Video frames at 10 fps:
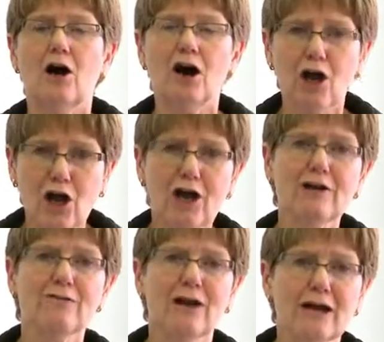A lot
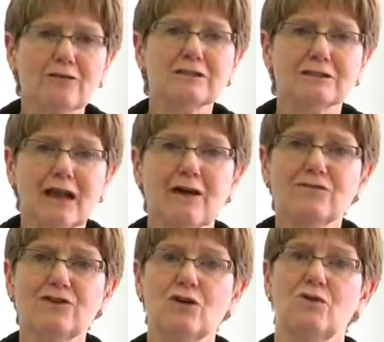of health staff
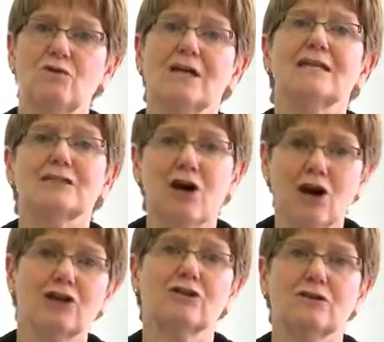know it's
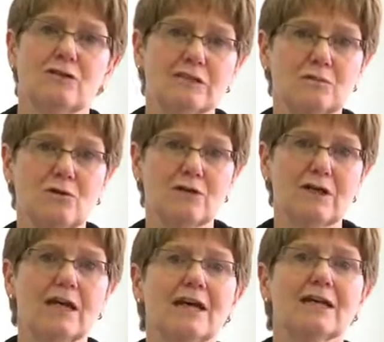hard to quit
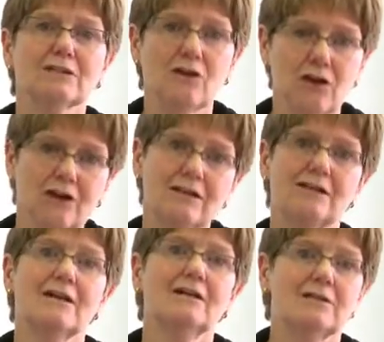smoking. It's hard
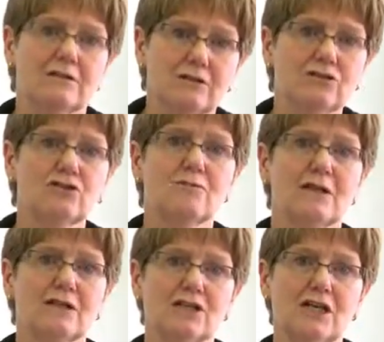to
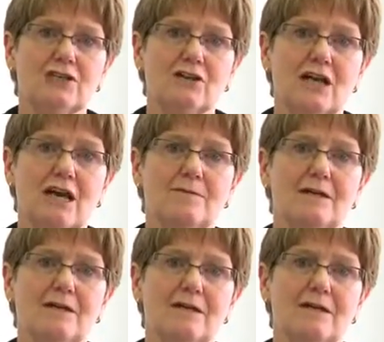make a change on a habit.